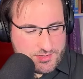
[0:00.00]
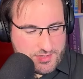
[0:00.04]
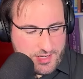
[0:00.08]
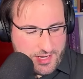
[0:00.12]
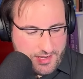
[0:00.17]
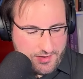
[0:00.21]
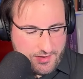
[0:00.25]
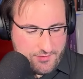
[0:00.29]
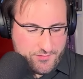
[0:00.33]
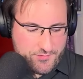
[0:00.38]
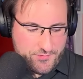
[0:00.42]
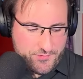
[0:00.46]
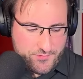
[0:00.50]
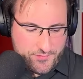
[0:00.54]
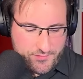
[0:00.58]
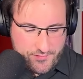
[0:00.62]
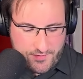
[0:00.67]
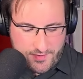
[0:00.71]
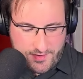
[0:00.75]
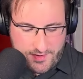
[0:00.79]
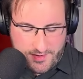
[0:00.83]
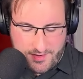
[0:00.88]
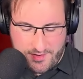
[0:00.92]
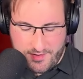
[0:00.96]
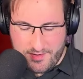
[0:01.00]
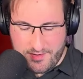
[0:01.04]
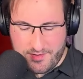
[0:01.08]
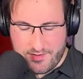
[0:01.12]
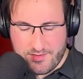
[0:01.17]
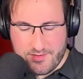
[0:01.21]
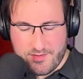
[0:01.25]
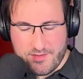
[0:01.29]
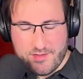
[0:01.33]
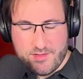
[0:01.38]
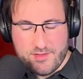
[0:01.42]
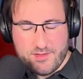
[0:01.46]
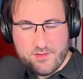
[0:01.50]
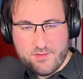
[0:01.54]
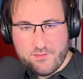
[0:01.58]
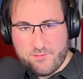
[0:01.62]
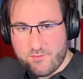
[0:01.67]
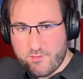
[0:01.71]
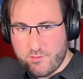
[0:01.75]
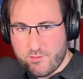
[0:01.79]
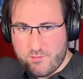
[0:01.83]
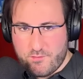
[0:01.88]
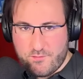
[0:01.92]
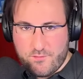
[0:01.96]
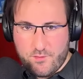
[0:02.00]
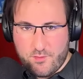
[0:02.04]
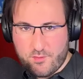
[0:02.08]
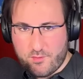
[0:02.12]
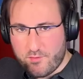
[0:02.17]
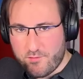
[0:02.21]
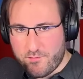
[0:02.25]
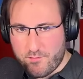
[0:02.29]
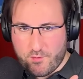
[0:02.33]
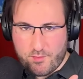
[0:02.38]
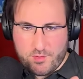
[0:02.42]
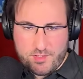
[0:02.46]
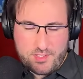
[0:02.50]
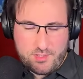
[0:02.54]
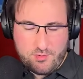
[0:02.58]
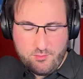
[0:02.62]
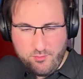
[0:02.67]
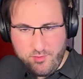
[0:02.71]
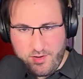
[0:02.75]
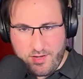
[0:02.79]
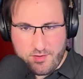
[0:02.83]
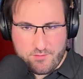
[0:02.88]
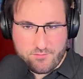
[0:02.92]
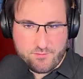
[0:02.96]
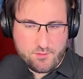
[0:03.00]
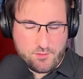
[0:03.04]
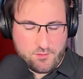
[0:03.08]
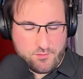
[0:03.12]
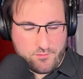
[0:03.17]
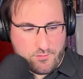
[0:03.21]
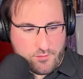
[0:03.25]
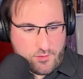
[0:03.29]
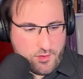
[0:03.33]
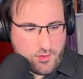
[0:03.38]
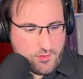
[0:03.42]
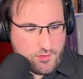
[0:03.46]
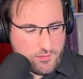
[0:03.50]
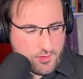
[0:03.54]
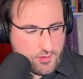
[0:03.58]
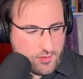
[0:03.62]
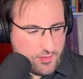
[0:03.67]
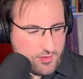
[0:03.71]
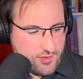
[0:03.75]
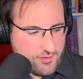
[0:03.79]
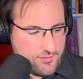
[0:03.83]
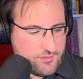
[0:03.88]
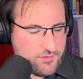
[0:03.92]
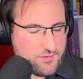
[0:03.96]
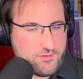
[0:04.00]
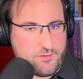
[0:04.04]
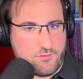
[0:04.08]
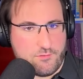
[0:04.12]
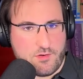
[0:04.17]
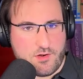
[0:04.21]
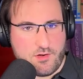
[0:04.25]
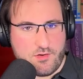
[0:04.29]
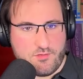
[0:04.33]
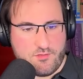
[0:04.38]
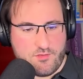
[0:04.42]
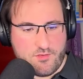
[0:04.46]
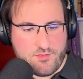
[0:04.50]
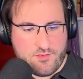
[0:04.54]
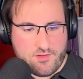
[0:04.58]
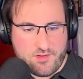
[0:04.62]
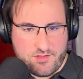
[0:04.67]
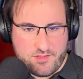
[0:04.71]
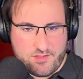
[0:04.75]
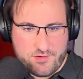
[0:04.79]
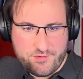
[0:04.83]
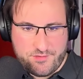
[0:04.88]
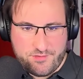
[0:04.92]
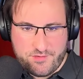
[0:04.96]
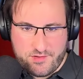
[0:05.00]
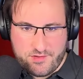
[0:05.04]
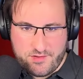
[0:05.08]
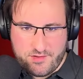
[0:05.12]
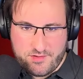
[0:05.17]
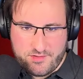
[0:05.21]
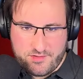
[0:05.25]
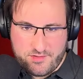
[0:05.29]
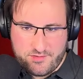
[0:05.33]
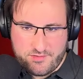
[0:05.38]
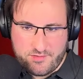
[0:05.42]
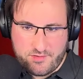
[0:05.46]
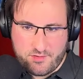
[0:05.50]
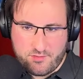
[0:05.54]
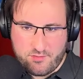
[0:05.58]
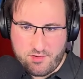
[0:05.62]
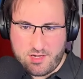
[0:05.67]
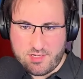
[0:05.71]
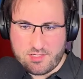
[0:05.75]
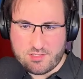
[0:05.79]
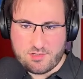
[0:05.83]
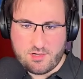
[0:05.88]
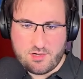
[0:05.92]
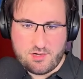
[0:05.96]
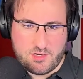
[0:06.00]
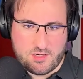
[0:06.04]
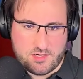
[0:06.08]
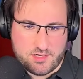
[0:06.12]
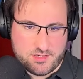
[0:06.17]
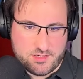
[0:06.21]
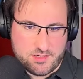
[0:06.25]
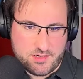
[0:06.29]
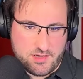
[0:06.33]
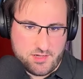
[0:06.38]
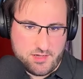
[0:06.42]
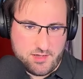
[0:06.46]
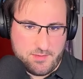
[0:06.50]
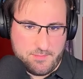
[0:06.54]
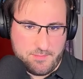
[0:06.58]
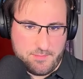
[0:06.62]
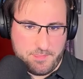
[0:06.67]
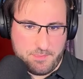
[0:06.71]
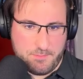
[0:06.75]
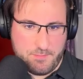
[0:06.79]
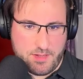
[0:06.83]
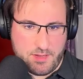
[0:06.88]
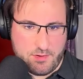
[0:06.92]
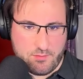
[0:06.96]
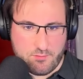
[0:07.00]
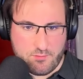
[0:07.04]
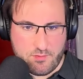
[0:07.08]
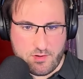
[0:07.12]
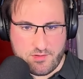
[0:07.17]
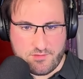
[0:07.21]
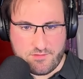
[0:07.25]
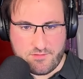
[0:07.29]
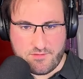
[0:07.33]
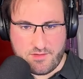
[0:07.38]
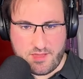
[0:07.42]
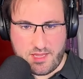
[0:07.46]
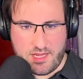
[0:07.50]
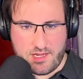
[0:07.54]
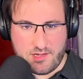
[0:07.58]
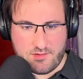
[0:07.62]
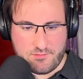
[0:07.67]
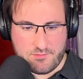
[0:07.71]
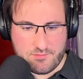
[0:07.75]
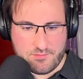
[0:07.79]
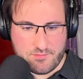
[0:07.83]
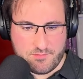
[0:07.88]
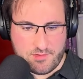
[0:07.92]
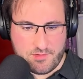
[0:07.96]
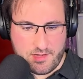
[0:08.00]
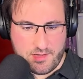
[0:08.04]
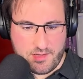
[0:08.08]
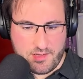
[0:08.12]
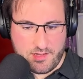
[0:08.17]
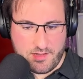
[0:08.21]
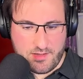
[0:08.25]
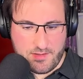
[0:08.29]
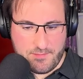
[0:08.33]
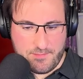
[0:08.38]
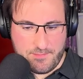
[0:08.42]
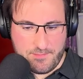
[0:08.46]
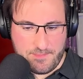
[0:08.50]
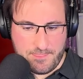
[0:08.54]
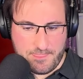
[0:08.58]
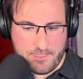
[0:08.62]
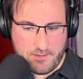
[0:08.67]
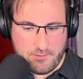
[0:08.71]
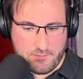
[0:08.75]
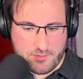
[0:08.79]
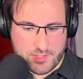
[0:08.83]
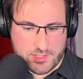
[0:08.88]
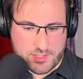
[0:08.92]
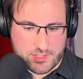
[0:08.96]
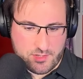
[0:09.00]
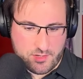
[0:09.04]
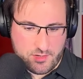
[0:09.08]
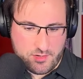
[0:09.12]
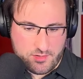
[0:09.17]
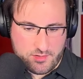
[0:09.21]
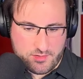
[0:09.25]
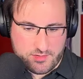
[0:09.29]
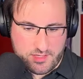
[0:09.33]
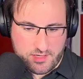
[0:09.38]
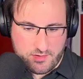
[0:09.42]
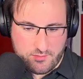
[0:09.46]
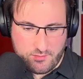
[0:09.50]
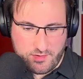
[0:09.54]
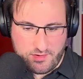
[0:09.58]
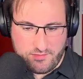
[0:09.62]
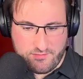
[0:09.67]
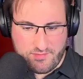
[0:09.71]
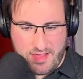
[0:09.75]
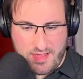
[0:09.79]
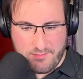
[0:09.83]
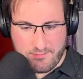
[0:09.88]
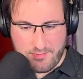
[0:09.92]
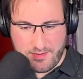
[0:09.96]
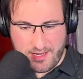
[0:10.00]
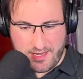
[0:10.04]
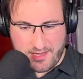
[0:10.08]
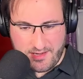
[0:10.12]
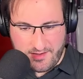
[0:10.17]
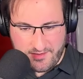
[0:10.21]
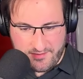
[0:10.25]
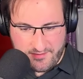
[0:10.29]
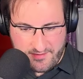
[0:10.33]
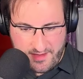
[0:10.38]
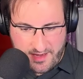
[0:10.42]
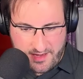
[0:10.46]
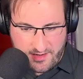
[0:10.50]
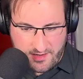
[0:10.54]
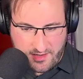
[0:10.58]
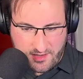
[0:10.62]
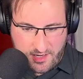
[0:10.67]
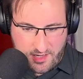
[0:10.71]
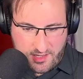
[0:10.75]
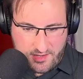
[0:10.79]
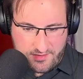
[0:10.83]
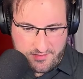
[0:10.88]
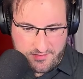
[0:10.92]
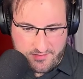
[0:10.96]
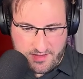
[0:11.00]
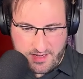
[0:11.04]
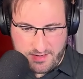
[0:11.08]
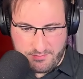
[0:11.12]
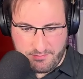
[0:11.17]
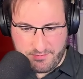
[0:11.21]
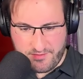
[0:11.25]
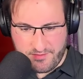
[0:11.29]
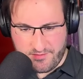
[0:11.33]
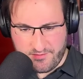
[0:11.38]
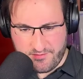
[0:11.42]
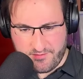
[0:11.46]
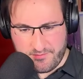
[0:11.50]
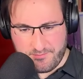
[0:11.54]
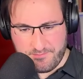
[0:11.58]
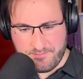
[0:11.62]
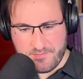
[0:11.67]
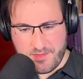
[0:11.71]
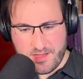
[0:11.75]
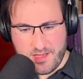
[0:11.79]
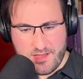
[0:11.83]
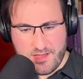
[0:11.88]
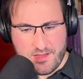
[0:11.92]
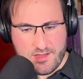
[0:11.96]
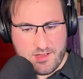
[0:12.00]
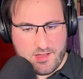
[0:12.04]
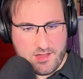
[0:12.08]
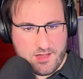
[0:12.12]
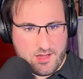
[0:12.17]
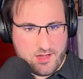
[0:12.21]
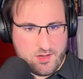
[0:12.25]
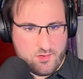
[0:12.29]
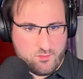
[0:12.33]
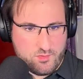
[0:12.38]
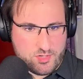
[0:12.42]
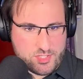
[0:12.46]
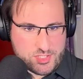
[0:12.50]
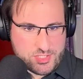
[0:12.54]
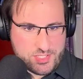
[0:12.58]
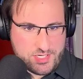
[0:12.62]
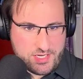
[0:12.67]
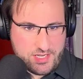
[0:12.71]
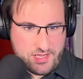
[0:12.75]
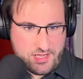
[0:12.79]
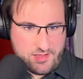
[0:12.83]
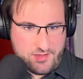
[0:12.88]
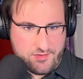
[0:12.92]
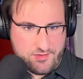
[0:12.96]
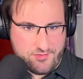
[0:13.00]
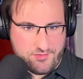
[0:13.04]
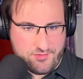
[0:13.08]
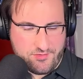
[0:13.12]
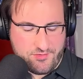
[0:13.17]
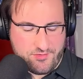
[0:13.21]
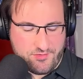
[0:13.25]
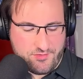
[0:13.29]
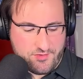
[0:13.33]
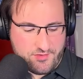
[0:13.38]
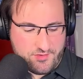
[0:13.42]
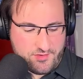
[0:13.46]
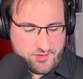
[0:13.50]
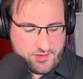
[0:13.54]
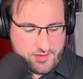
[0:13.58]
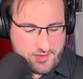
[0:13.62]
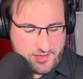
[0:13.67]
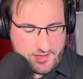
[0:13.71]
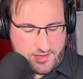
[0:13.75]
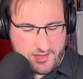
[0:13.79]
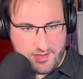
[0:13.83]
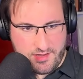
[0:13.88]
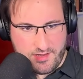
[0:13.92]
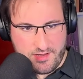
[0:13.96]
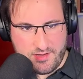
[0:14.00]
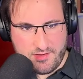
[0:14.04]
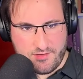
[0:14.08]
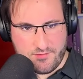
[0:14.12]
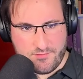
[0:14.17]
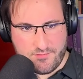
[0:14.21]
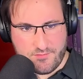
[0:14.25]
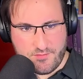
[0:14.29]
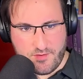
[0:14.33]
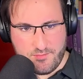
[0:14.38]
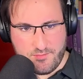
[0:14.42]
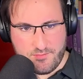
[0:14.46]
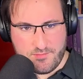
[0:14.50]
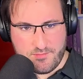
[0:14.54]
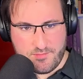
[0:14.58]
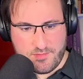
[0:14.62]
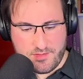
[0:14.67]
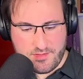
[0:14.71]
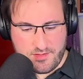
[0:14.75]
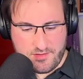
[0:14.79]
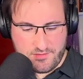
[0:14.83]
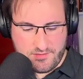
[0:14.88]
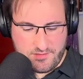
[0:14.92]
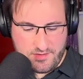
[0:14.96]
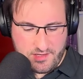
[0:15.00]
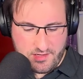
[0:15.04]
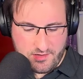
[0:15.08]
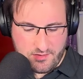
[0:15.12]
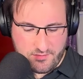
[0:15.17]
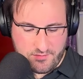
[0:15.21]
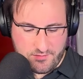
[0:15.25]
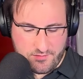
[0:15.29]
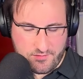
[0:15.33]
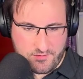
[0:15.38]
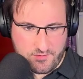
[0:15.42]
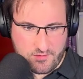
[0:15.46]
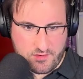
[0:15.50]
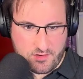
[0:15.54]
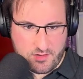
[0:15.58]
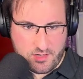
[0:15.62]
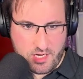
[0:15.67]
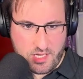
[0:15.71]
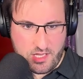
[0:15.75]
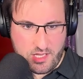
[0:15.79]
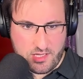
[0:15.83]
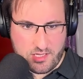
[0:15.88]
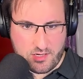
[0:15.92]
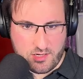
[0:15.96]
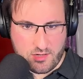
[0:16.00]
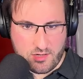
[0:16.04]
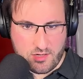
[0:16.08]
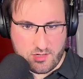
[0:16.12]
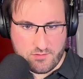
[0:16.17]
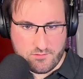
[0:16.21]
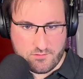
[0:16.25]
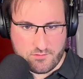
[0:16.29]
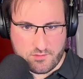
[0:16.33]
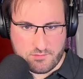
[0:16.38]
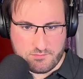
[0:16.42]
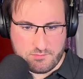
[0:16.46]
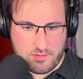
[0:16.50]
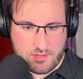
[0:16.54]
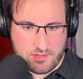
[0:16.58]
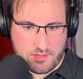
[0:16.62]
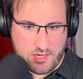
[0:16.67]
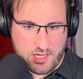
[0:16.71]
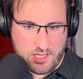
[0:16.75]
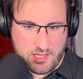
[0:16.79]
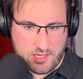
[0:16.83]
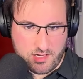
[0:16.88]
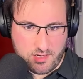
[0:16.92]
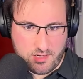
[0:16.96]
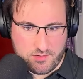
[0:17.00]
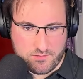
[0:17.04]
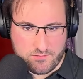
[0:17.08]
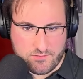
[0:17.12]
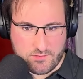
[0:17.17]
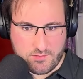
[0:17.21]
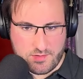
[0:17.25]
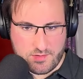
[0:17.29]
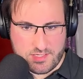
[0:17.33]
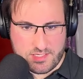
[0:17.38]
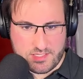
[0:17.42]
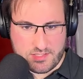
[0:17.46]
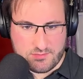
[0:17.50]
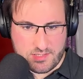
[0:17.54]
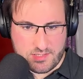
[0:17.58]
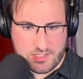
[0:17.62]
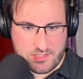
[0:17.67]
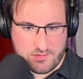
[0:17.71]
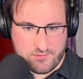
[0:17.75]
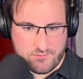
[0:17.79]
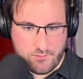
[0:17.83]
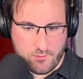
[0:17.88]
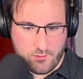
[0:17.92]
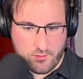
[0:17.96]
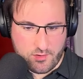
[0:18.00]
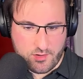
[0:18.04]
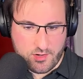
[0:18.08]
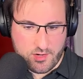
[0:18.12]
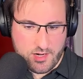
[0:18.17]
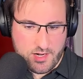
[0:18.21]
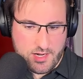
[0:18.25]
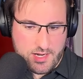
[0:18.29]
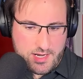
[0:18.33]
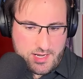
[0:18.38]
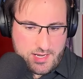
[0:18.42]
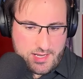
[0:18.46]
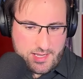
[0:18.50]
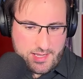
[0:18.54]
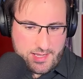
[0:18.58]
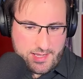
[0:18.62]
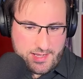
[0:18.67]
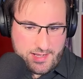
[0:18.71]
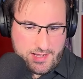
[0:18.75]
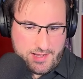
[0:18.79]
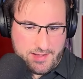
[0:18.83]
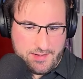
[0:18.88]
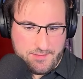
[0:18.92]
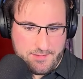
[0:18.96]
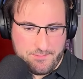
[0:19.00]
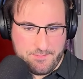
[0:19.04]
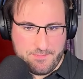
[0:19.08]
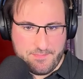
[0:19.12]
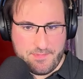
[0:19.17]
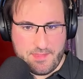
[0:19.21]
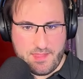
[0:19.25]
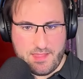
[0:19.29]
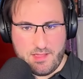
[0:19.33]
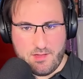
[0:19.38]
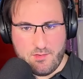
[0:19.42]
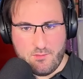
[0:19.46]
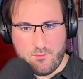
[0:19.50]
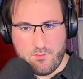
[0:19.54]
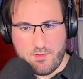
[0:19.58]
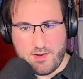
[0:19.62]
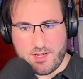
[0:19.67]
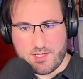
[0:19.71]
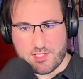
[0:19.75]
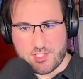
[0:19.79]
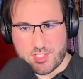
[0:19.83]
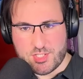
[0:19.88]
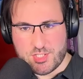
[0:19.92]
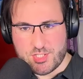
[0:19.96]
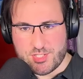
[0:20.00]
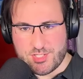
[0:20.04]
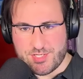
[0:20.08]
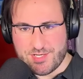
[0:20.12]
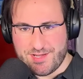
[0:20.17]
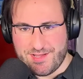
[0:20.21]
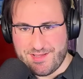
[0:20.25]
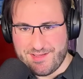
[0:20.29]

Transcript: if for you, and of course for all of our listeners who are interested, there's a great talk by Ross Tate, which is called "Revamping and Extending Kotlin's Type System," which is from this year's KotlinConf, or well, KotlinConf 2024, which